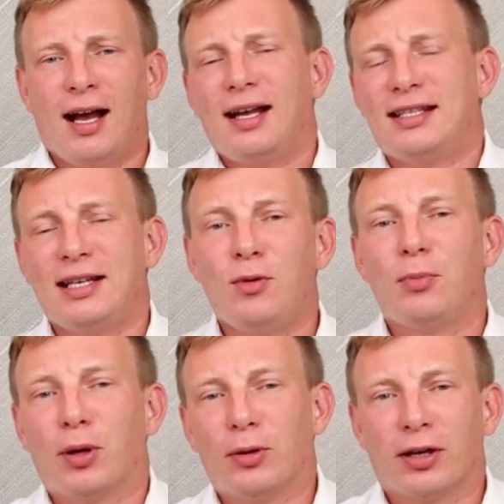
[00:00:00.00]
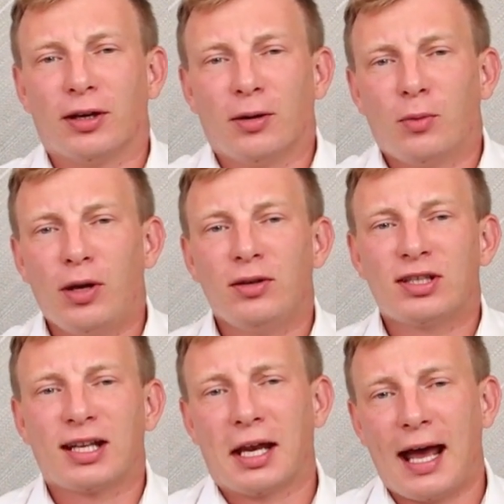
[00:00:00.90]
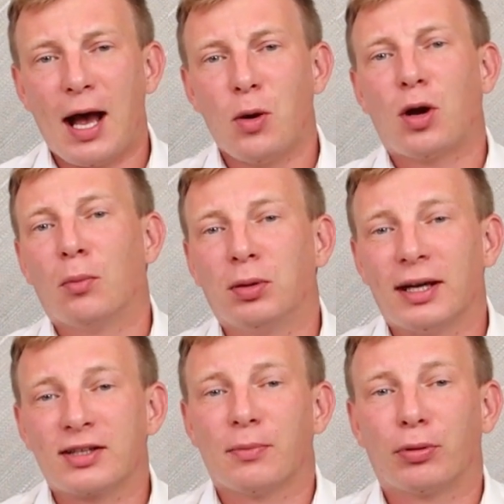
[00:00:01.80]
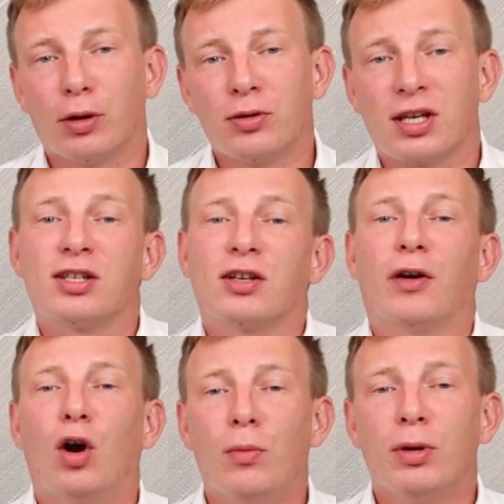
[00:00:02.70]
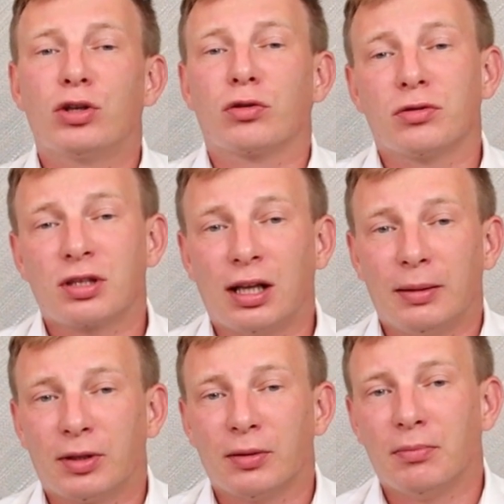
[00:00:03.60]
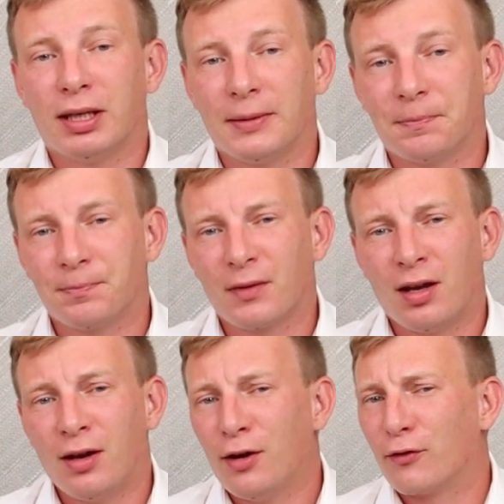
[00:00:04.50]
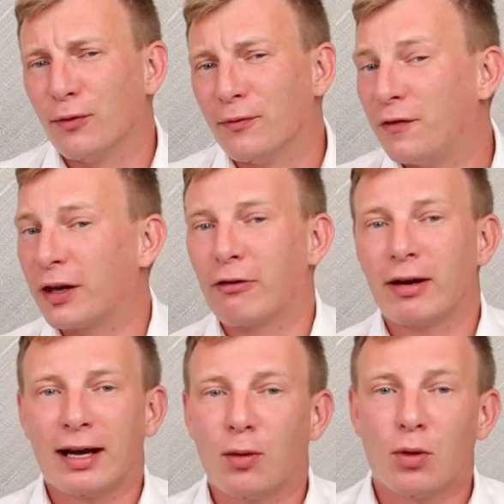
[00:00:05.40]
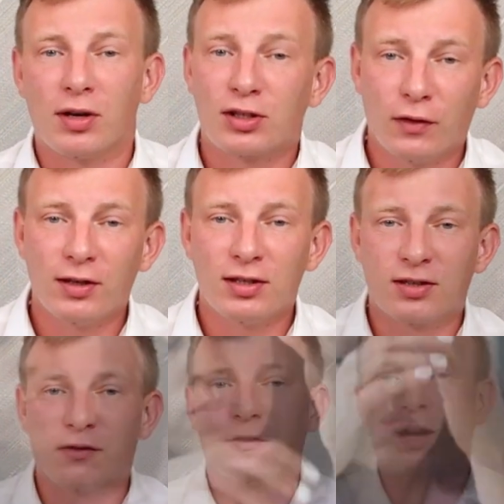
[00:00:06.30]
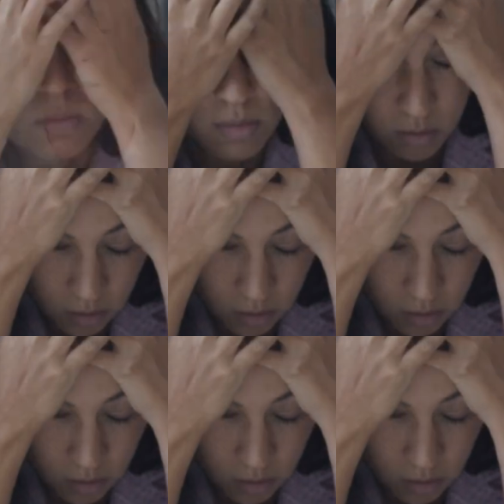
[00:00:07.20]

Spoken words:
At C1 Broker, we understand how complex the process of a home insurance claim can be. From figuring out what is covered to filing the